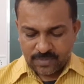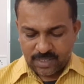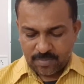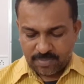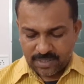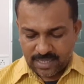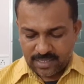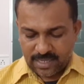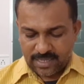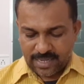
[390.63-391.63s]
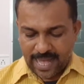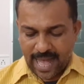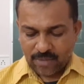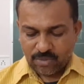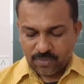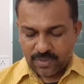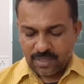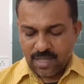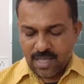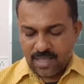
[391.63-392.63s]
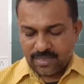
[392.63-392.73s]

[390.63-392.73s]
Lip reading: He pretended, however,